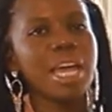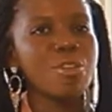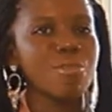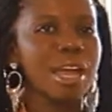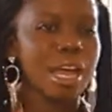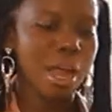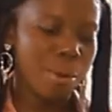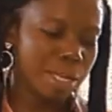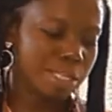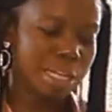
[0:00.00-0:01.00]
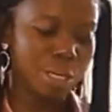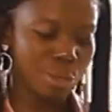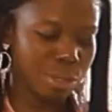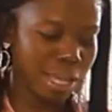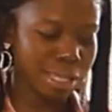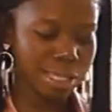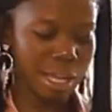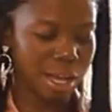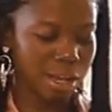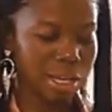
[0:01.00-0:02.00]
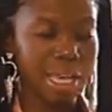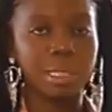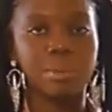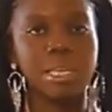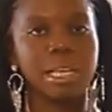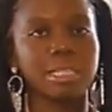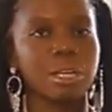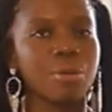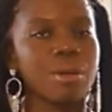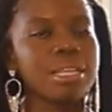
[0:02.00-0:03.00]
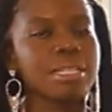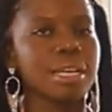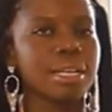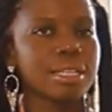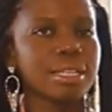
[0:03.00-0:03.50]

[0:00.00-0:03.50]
And we encourage the youth, as our guest speakers had already said,